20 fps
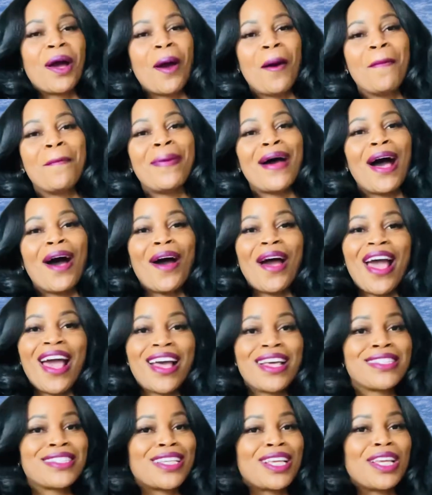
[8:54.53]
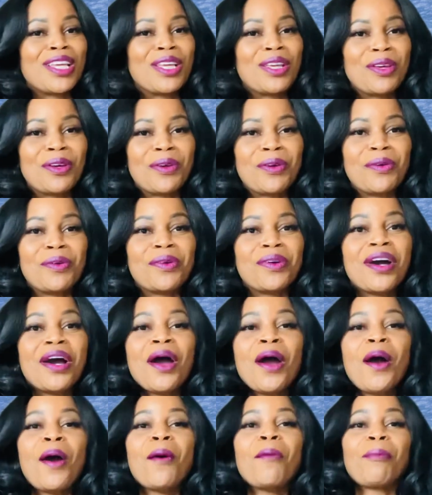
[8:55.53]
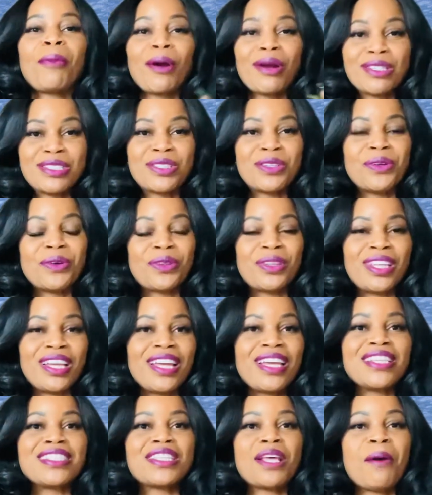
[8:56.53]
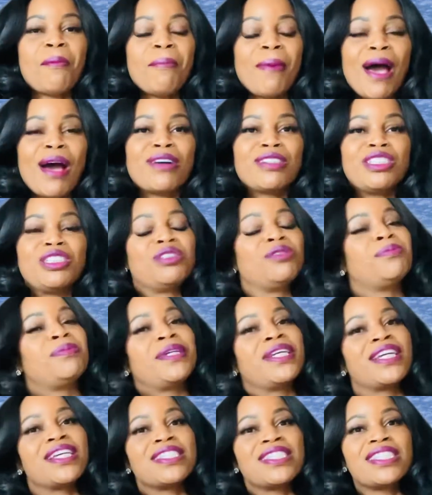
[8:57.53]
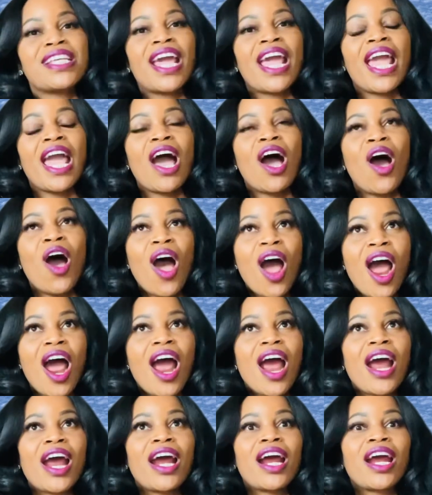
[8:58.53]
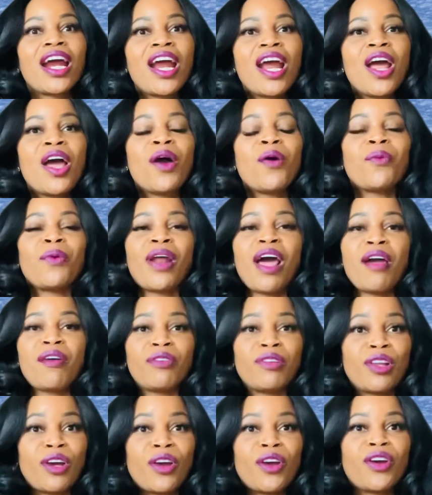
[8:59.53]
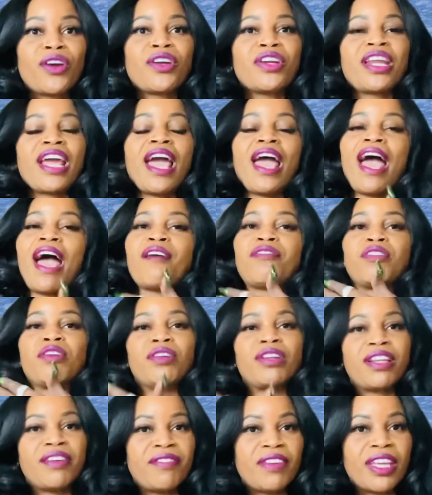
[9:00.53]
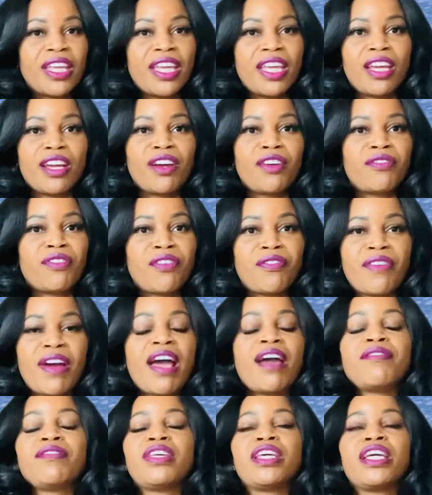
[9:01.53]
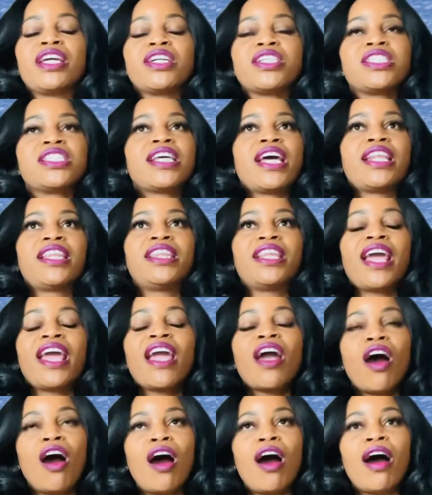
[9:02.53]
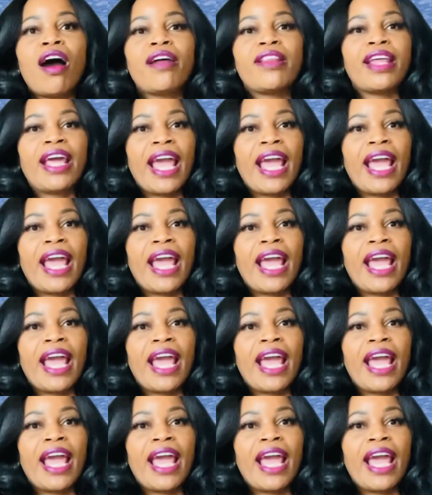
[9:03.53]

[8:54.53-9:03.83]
about asking you personal things about you because they are what I've learned after living here for five years that they are, they